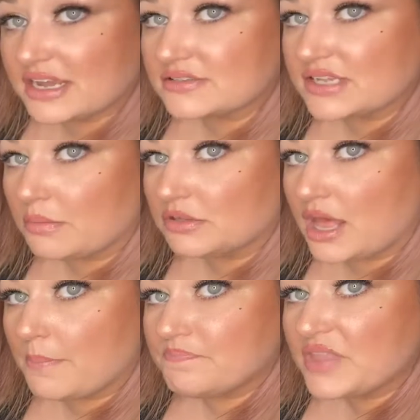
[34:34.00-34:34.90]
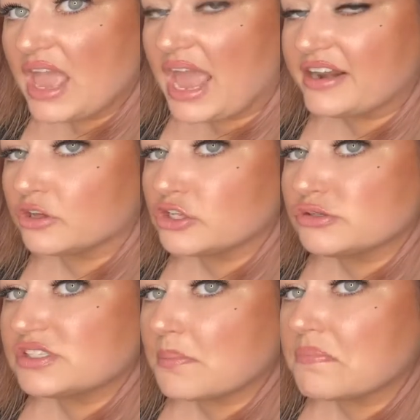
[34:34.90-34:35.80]
Double Up, and I'll use
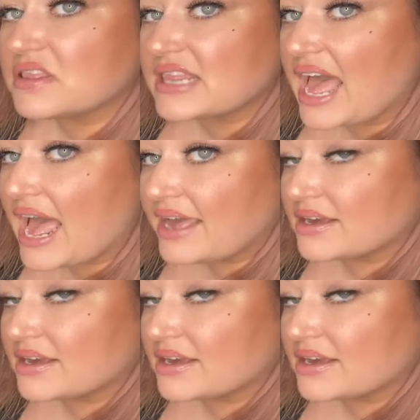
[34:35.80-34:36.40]
the black,